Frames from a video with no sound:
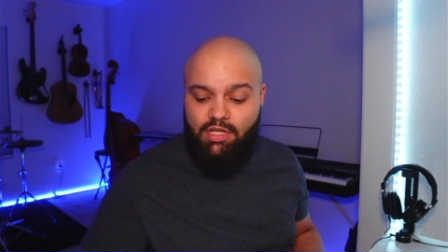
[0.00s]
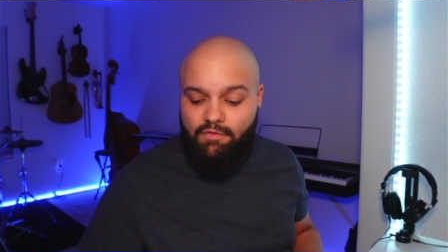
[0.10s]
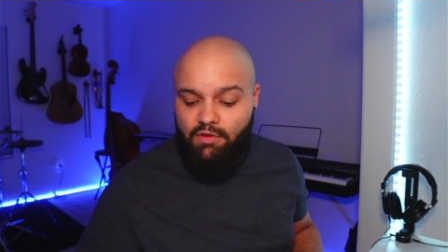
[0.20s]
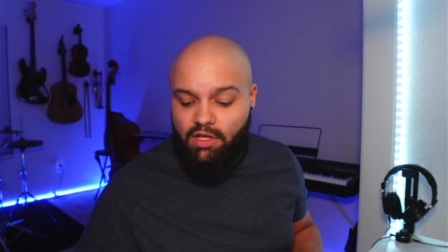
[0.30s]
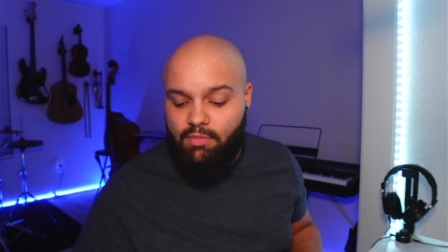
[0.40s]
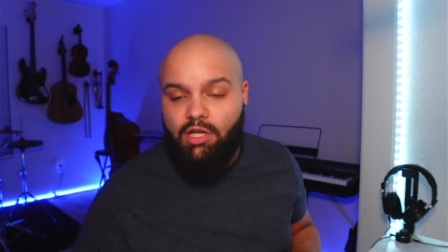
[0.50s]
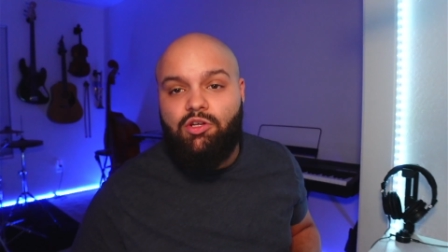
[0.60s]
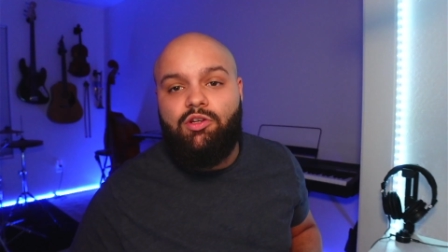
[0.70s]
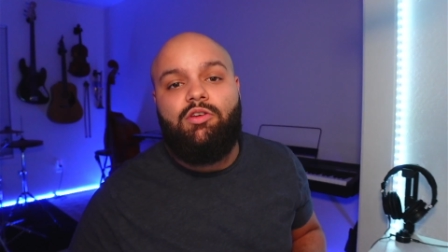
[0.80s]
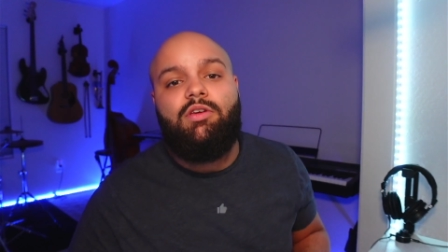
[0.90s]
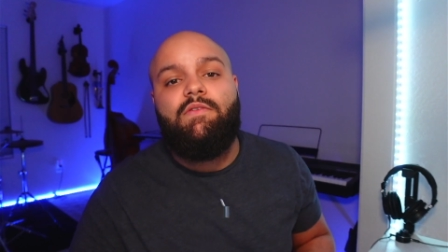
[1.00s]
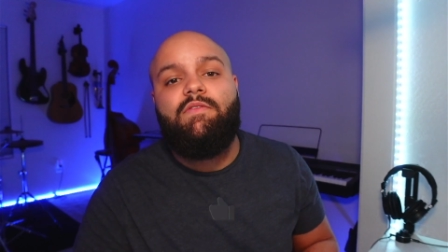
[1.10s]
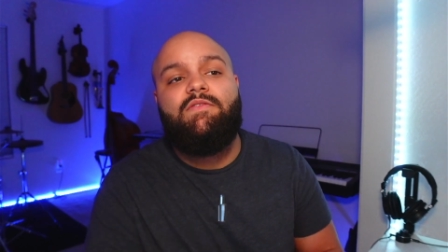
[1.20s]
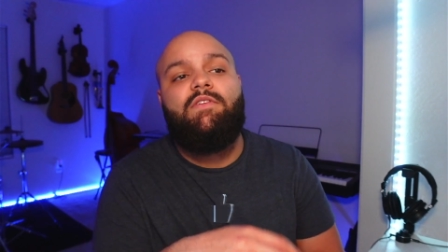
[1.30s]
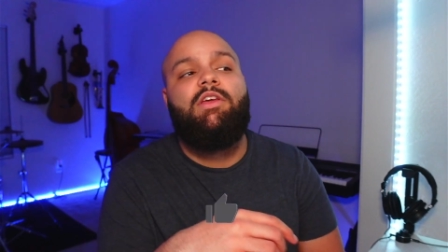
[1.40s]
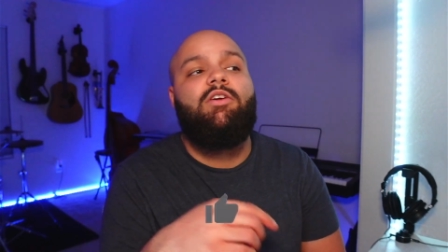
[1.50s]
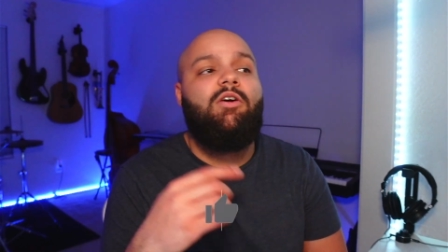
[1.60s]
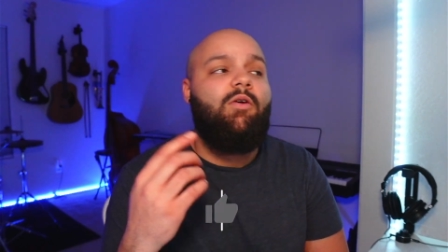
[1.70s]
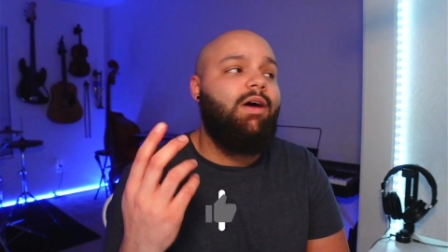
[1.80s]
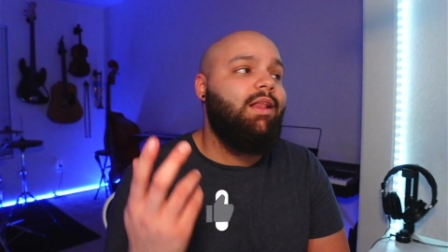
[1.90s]
definitely make sure you give this
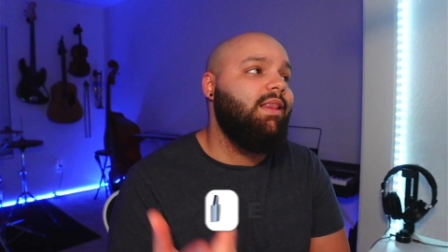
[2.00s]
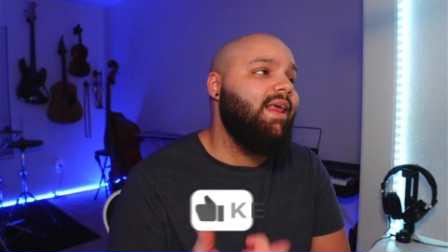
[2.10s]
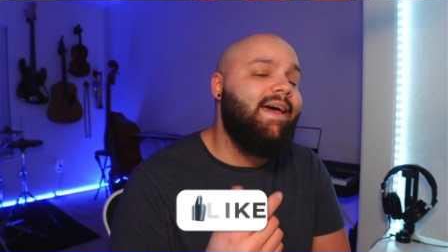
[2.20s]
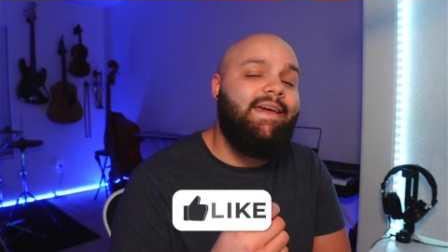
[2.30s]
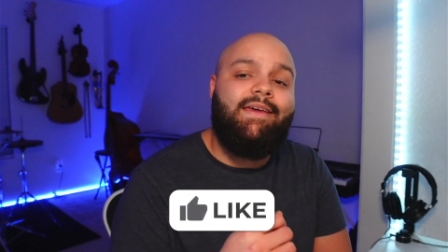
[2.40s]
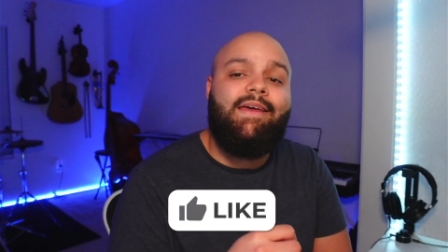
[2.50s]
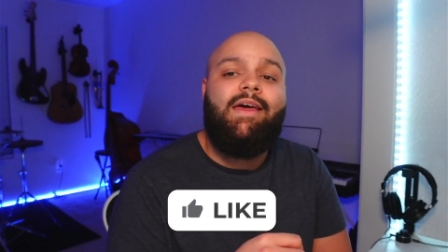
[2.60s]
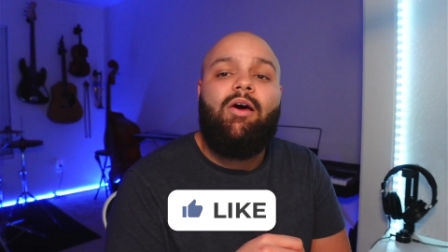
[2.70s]
video a like.